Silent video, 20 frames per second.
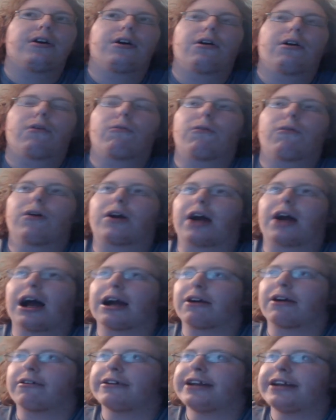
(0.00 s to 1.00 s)
work on
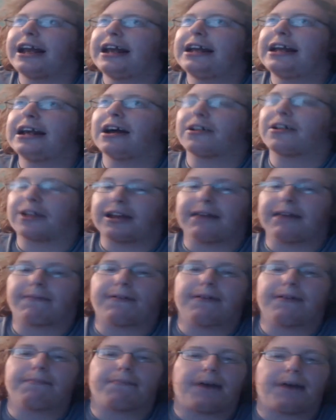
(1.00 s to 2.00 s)
creating a
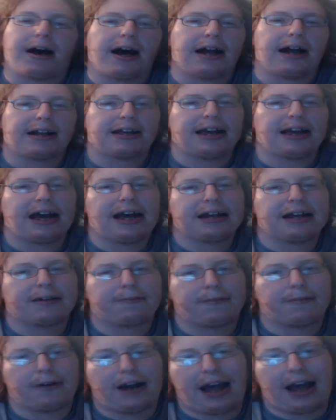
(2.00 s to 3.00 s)
different podcast
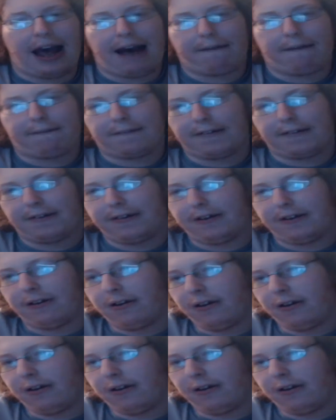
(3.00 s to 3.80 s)
for after